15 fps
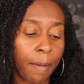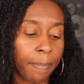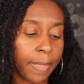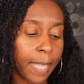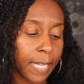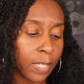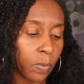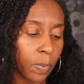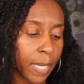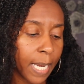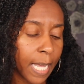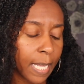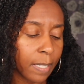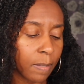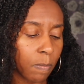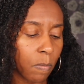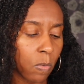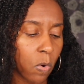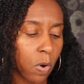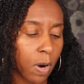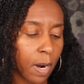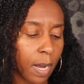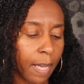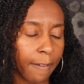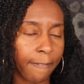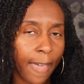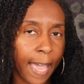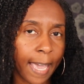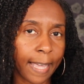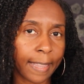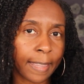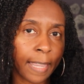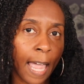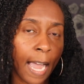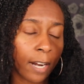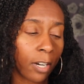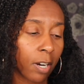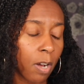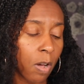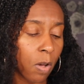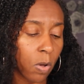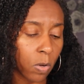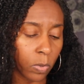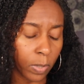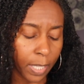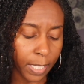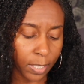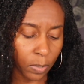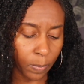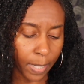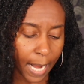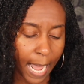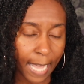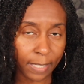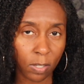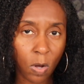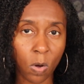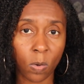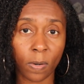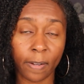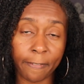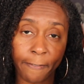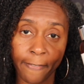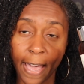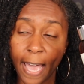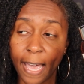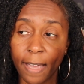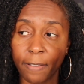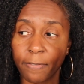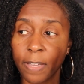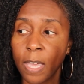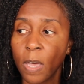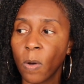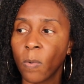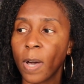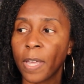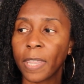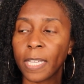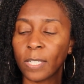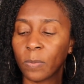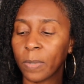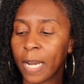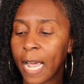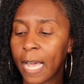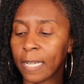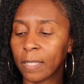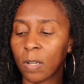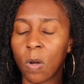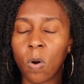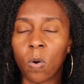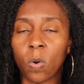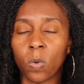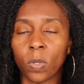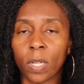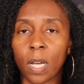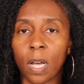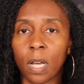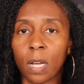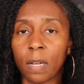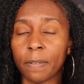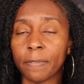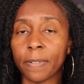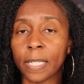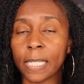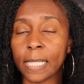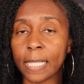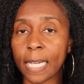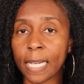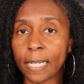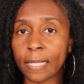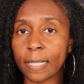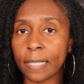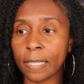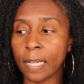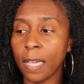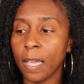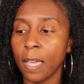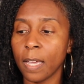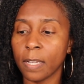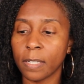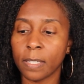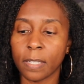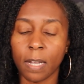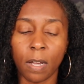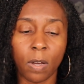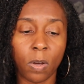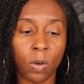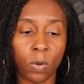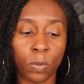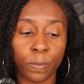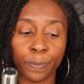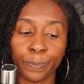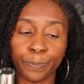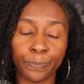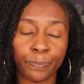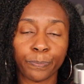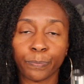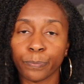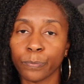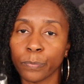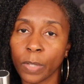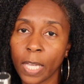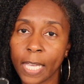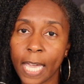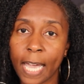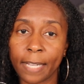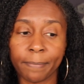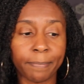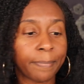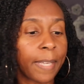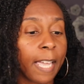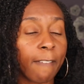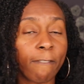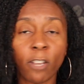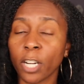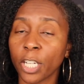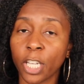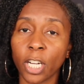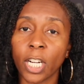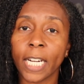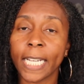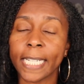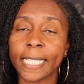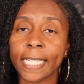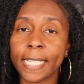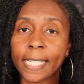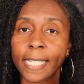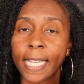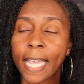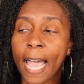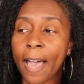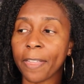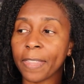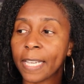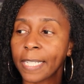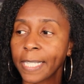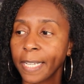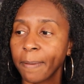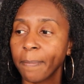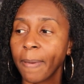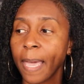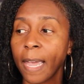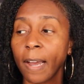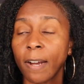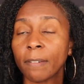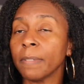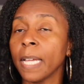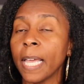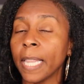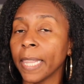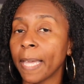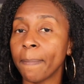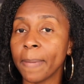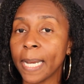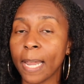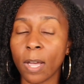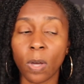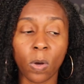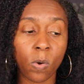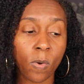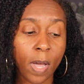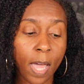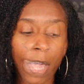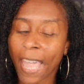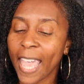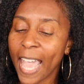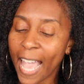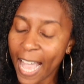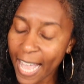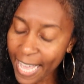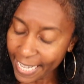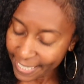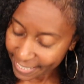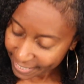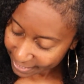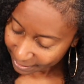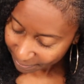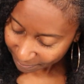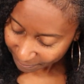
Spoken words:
This one is more of a lighter hold. This one has a hold of 5, while this one has a hold of 6. So yeah, if you're curious to see how these compare, let me know. And